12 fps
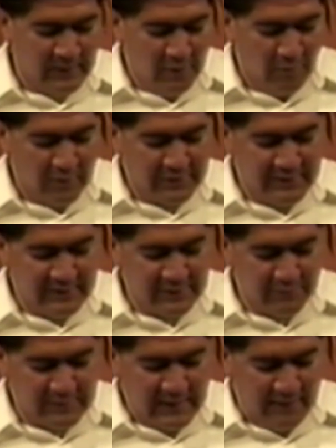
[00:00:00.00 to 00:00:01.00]
While
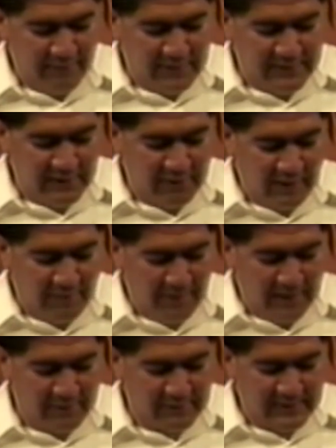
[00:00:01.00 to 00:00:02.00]
Jesus was having dinner at
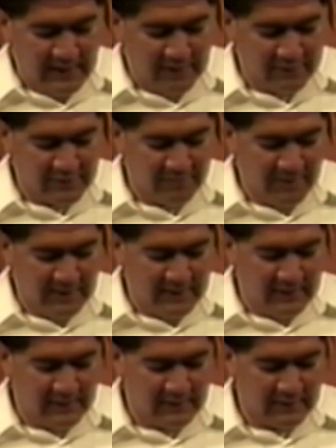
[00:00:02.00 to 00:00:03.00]
Matthew's house,
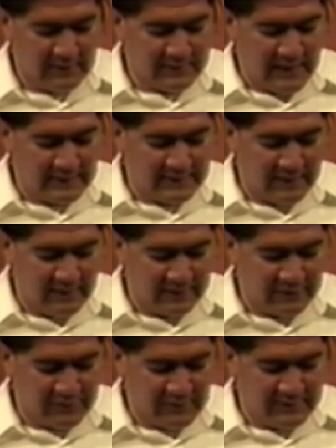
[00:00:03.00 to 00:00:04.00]
many tax
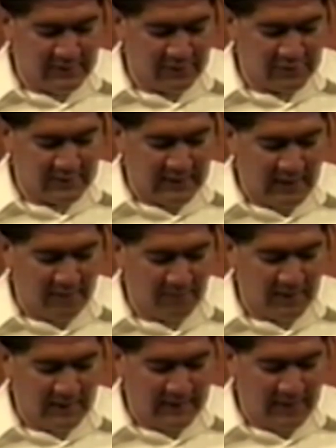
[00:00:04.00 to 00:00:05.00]
collectors and sinners came
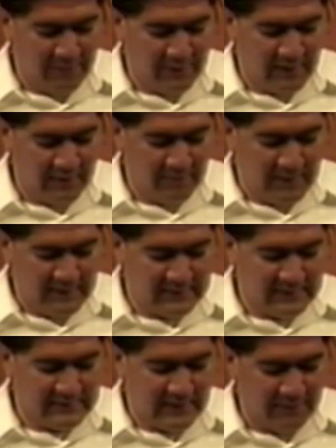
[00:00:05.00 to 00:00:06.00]
and ate with him and his
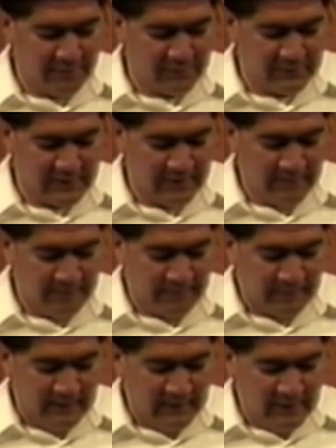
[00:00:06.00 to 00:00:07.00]
disciples.
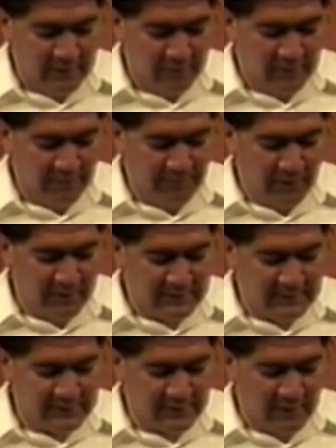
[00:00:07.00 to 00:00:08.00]
When the
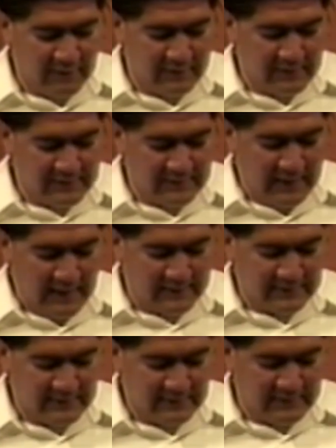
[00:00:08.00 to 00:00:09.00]
Pharisees saw this, they
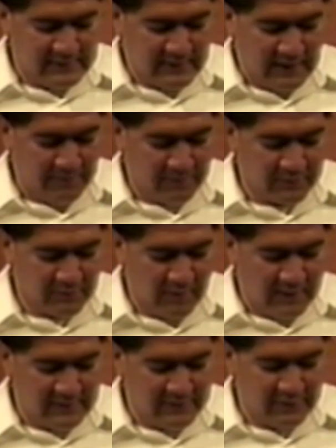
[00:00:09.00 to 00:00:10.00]
asked his disciples,
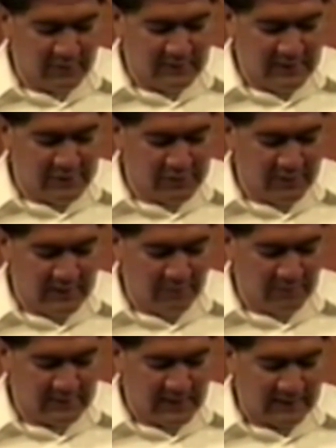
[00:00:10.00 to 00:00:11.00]
Why does your teacher eat
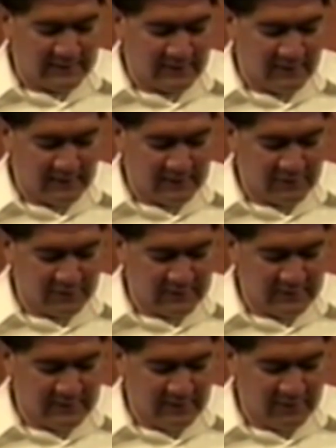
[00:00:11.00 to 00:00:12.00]
with tax collectors and
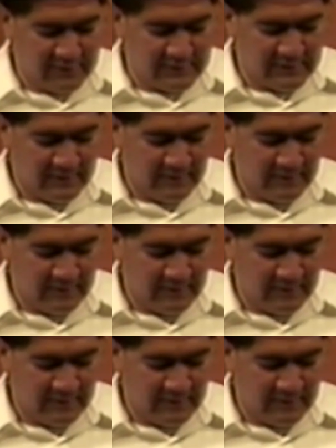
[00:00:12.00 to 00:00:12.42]
sinners?